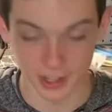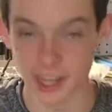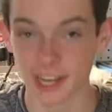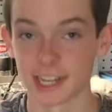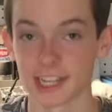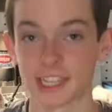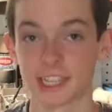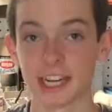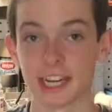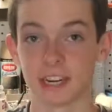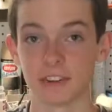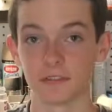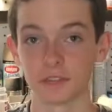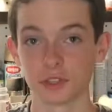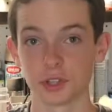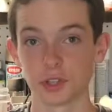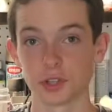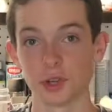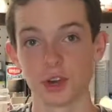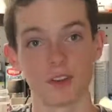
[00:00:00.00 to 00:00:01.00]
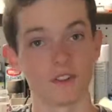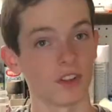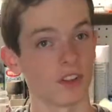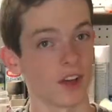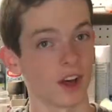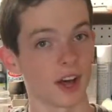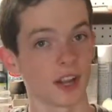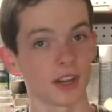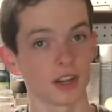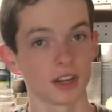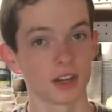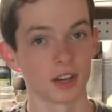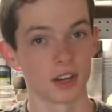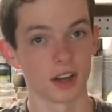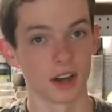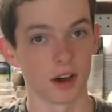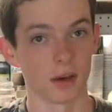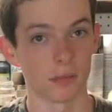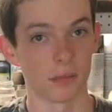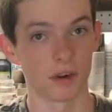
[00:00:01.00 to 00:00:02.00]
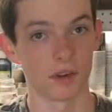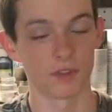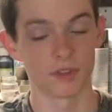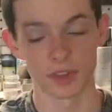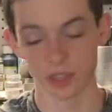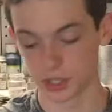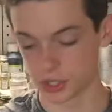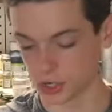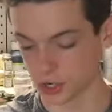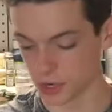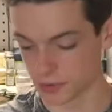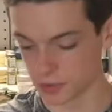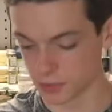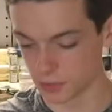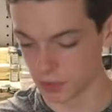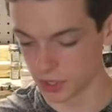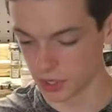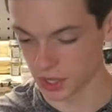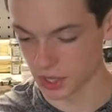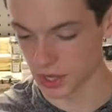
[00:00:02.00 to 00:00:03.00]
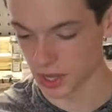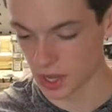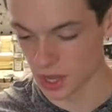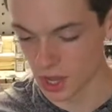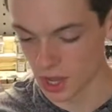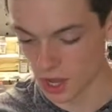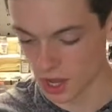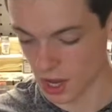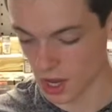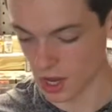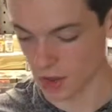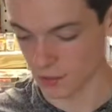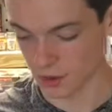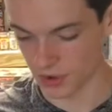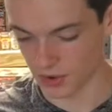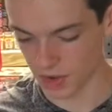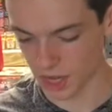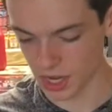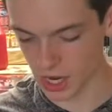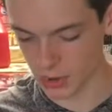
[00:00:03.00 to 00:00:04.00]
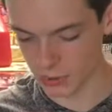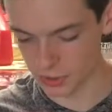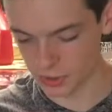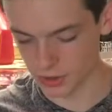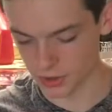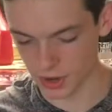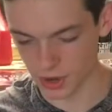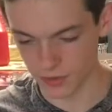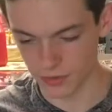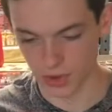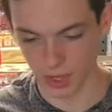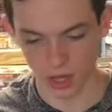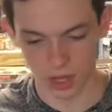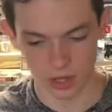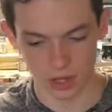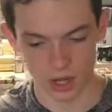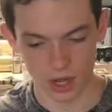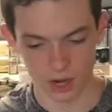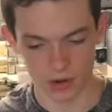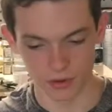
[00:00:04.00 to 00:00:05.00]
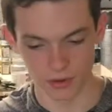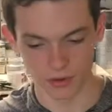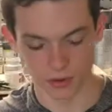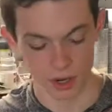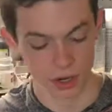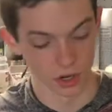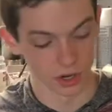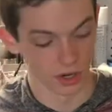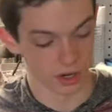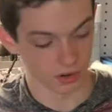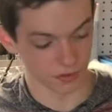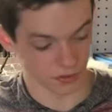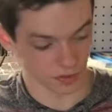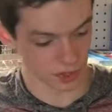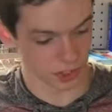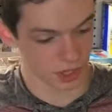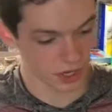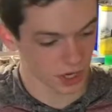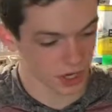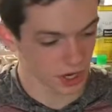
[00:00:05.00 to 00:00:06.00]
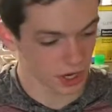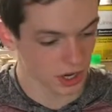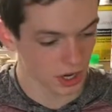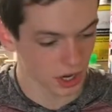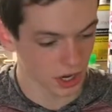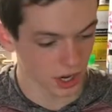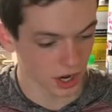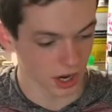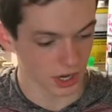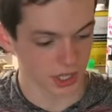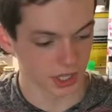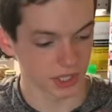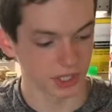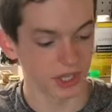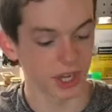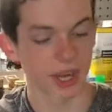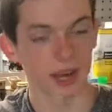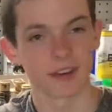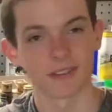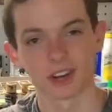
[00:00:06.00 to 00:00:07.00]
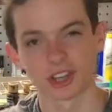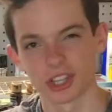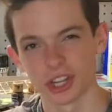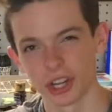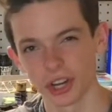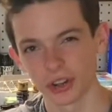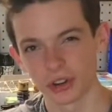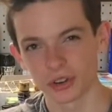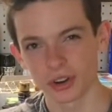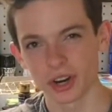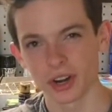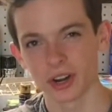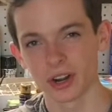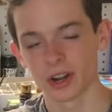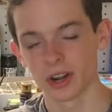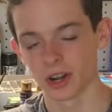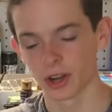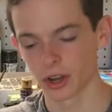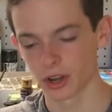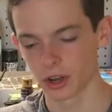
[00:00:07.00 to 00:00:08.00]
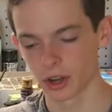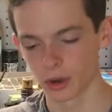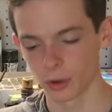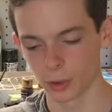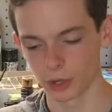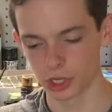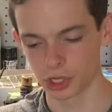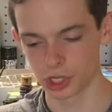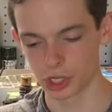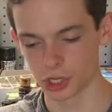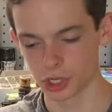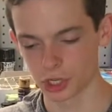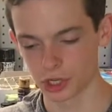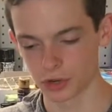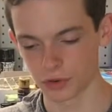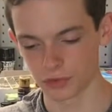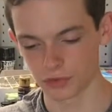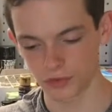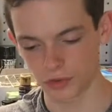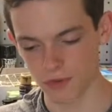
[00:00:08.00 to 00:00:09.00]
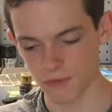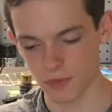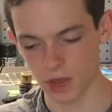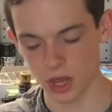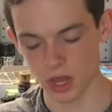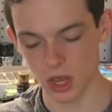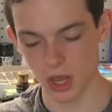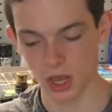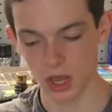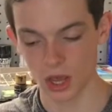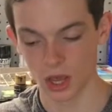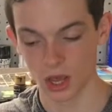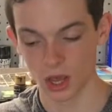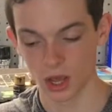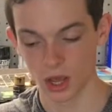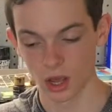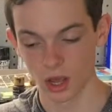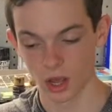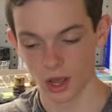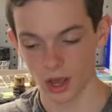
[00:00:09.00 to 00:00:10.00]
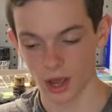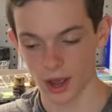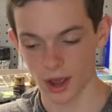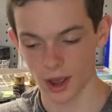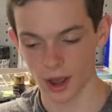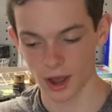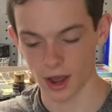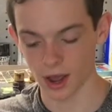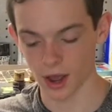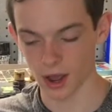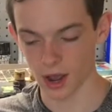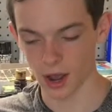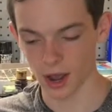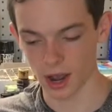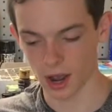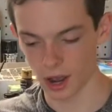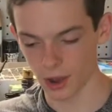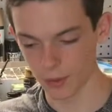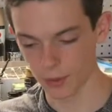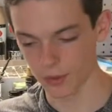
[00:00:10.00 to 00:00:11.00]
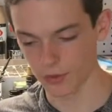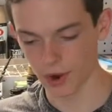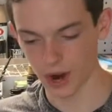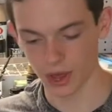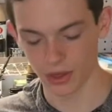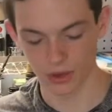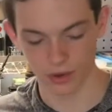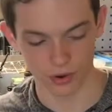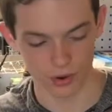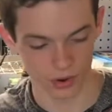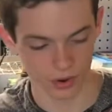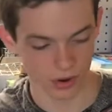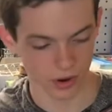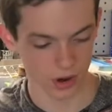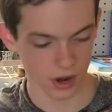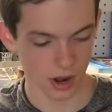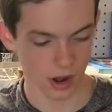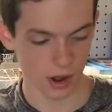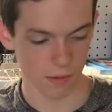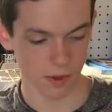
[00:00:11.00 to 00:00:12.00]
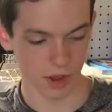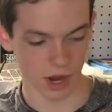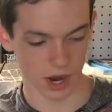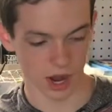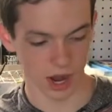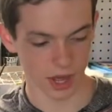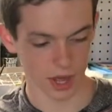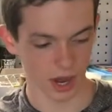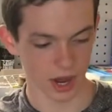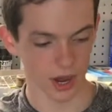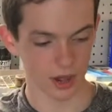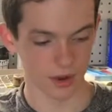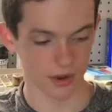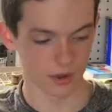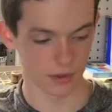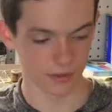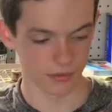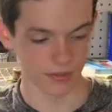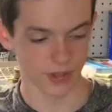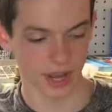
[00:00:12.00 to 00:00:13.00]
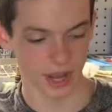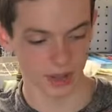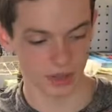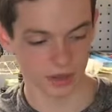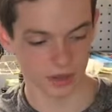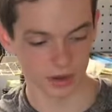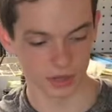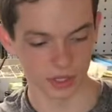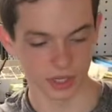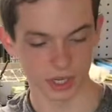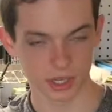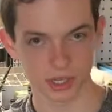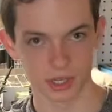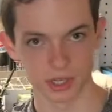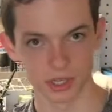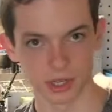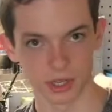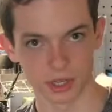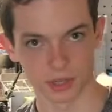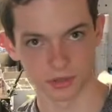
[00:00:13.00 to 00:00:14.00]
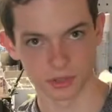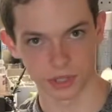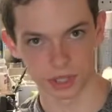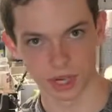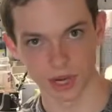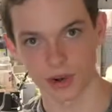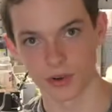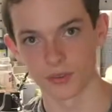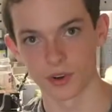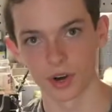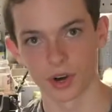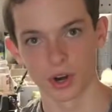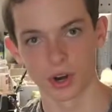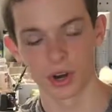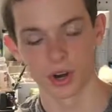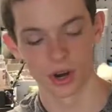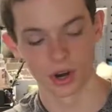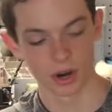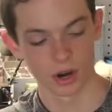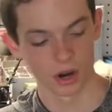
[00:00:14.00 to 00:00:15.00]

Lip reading: a lot of stuff, so you have a lot of things you're going to be building. But it really comes with, I feel like, a lot of diversity. It does not have artillery, which for me, I would rather. I mean, the flak 36s I would say are very.